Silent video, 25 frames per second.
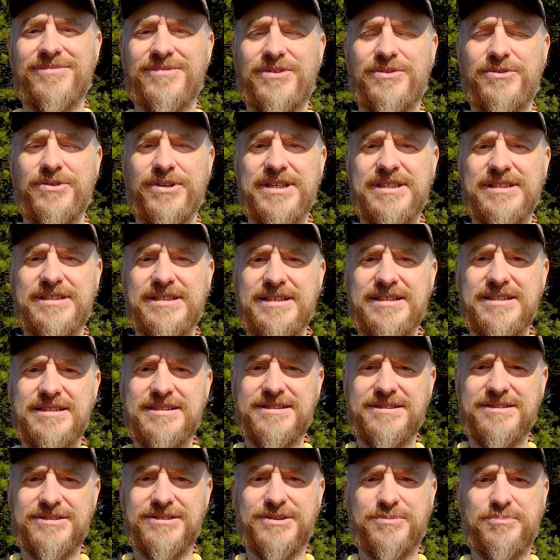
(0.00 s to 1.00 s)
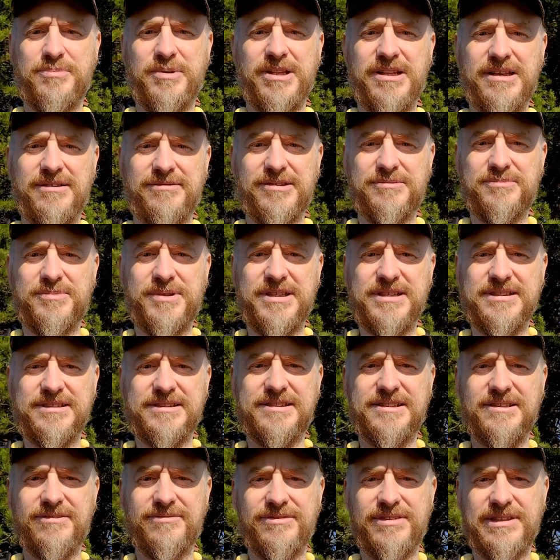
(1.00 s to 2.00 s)
Greetings, beloved
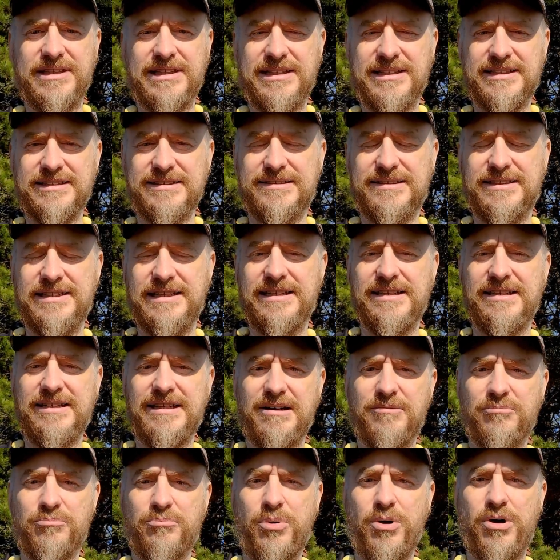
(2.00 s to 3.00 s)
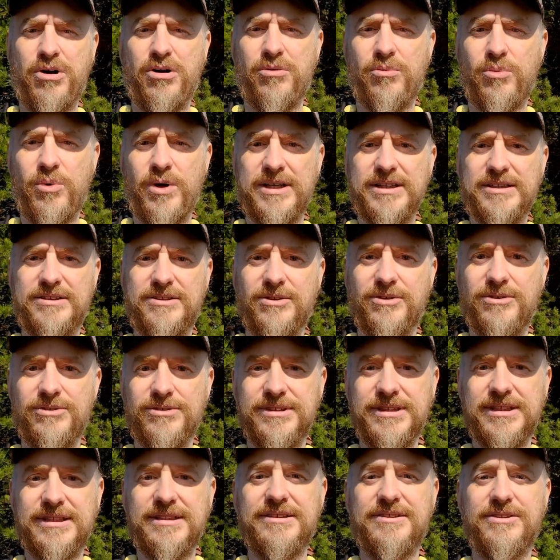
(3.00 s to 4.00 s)
beings of light. I'm Paul White
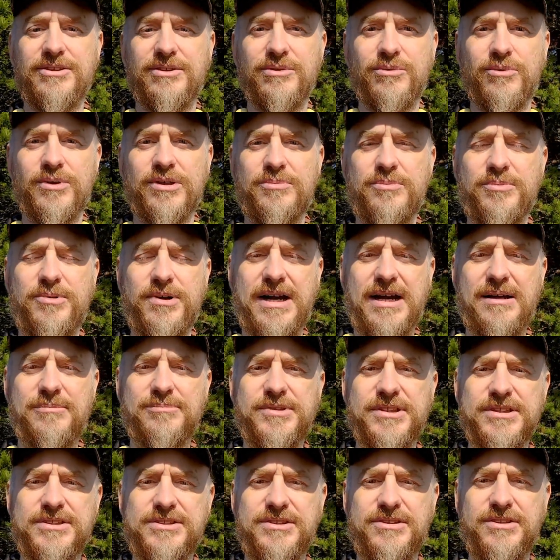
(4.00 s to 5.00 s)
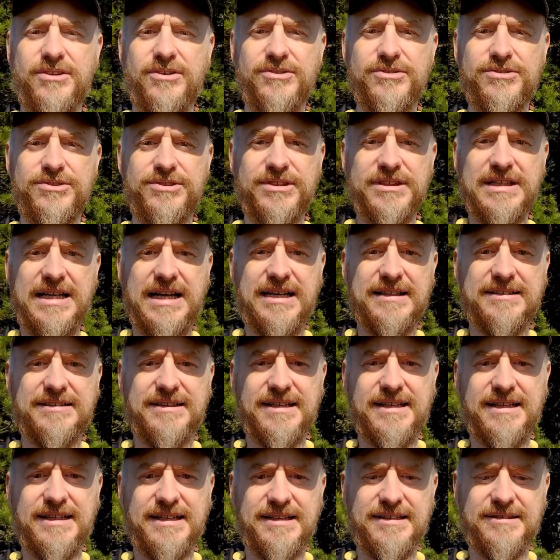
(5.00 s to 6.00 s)
Gold Eagle with
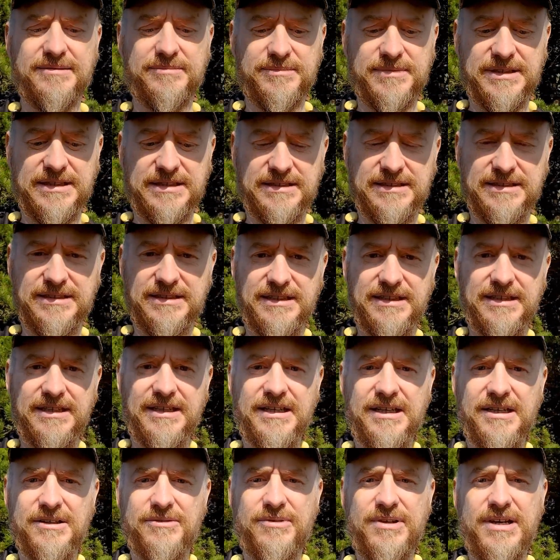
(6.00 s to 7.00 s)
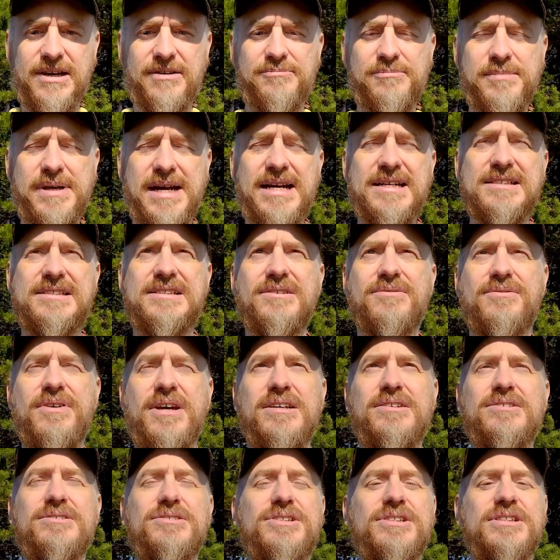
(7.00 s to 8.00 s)
PrimeDisclosure.com. We have massive
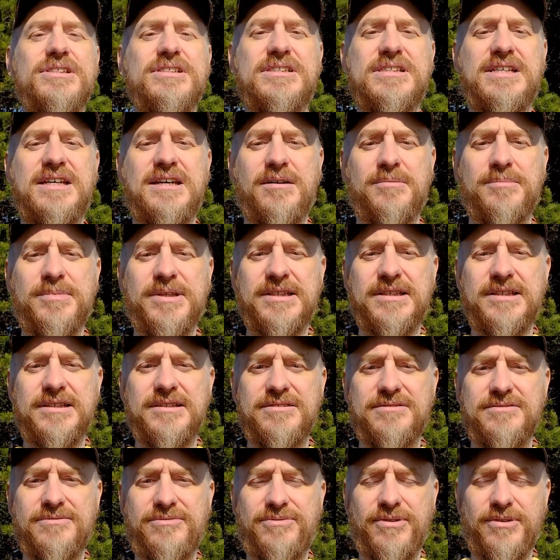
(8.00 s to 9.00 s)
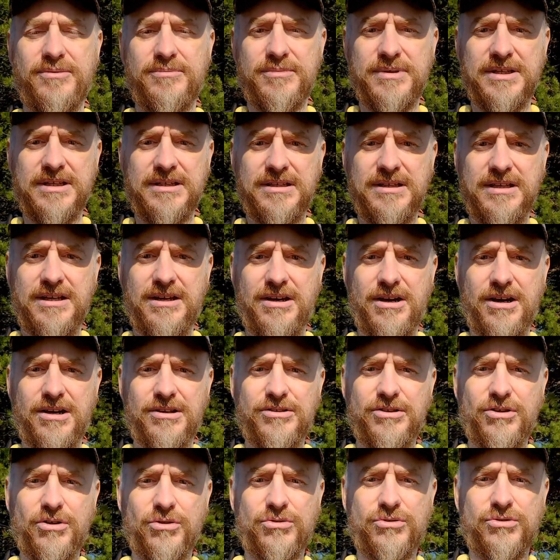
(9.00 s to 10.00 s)
energies coming in from our
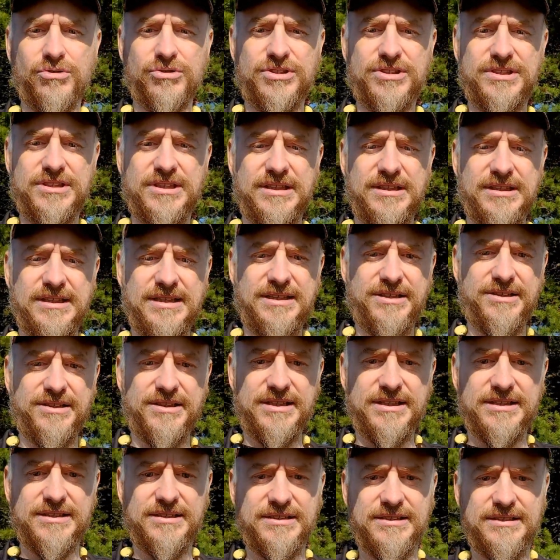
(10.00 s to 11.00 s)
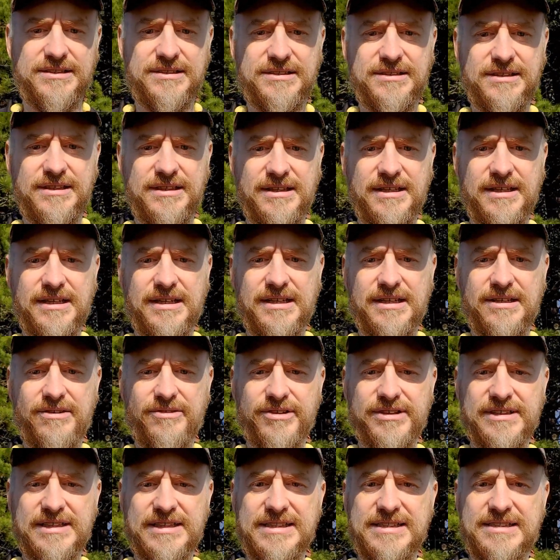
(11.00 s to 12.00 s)
local Solaris. They
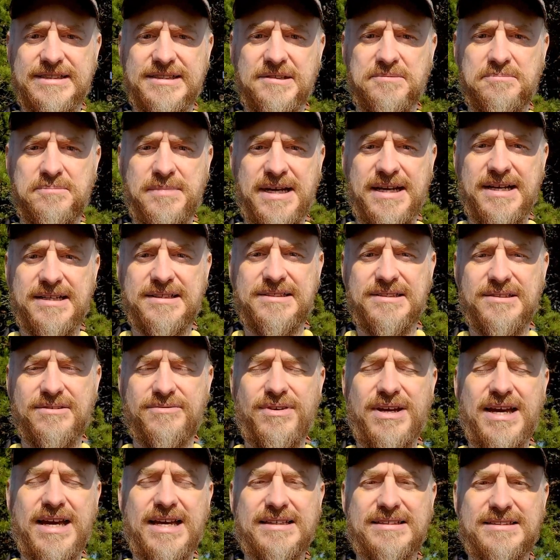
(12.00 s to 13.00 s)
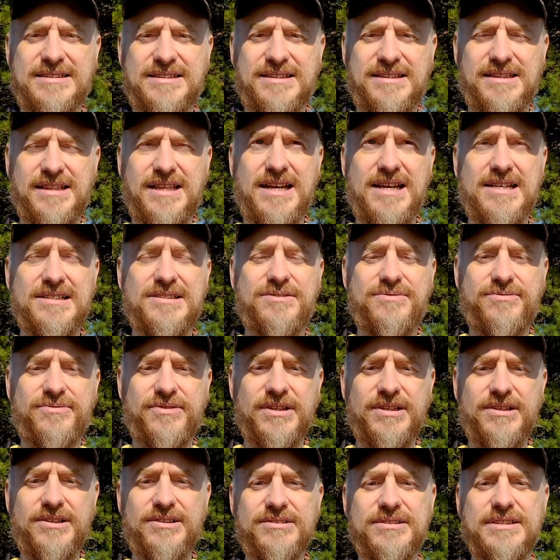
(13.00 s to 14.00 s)
released a massive X-Class
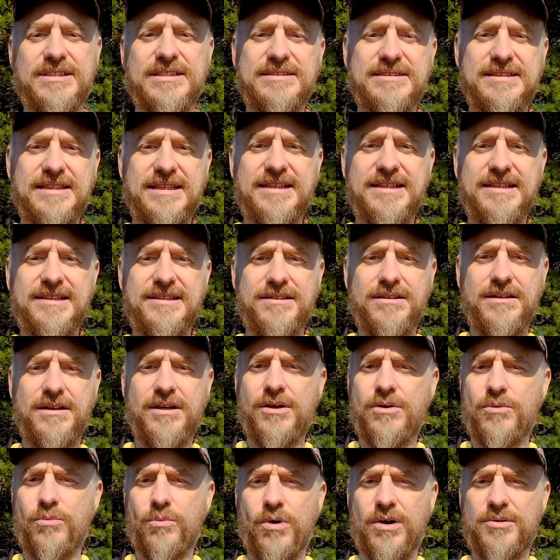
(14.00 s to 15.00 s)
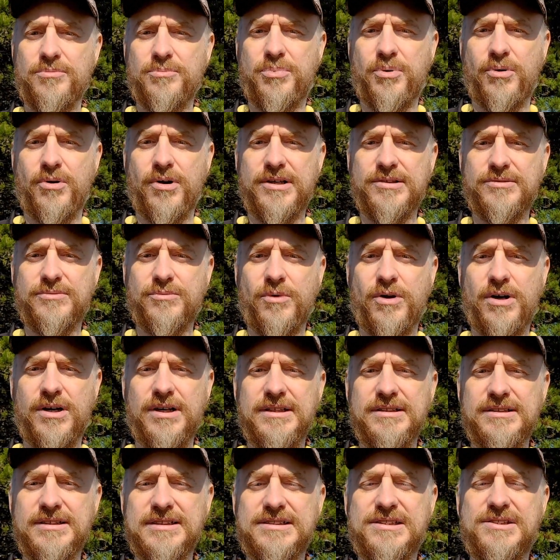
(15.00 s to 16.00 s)
flare today,
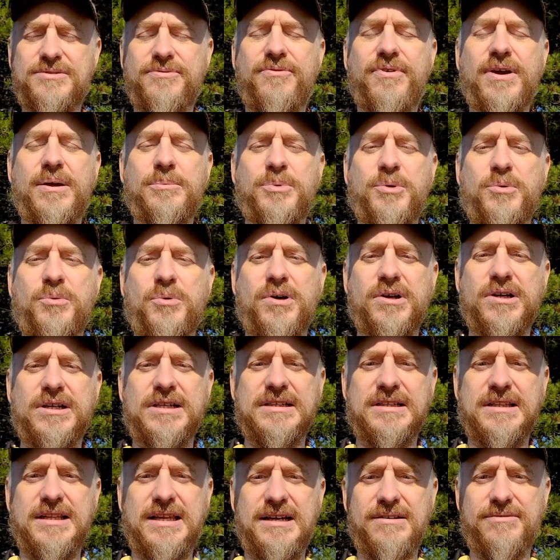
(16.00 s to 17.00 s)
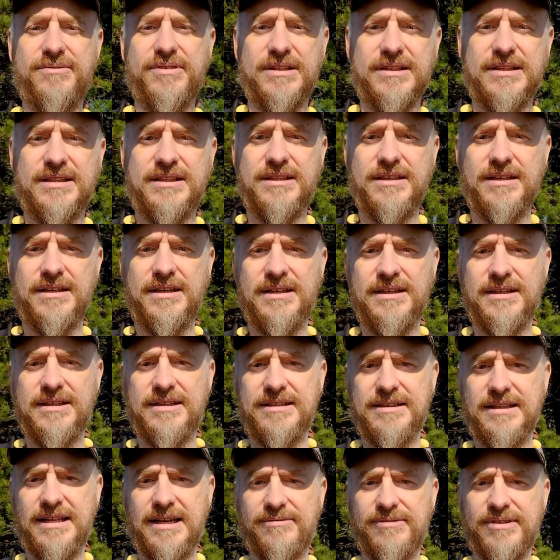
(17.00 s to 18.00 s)
1.1. It's February 11th,
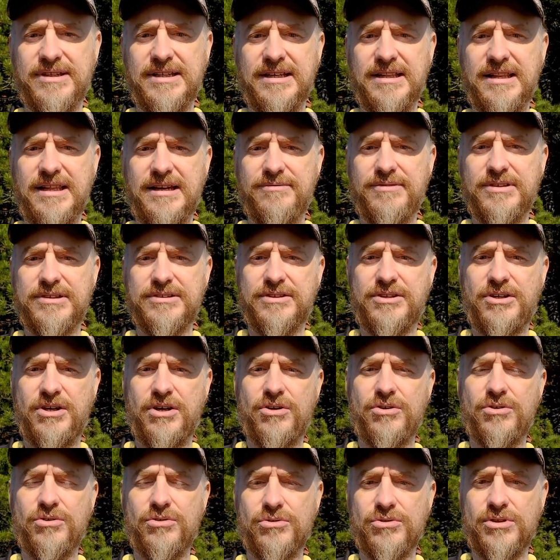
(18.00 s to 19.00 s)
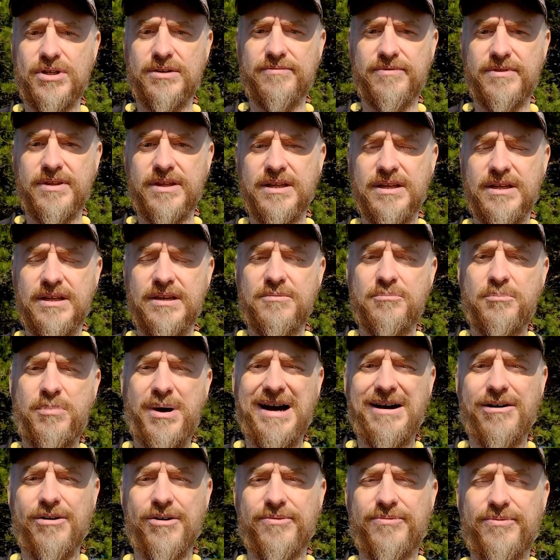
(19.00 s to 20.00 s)
1111 code of the
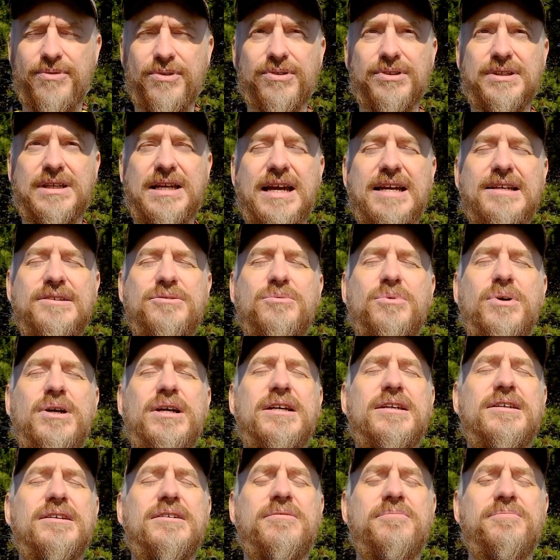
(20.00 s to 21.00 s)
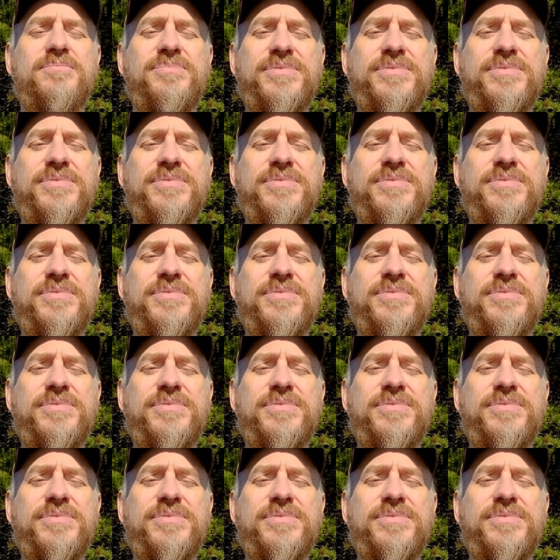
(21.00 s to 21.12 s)
powerful gateway.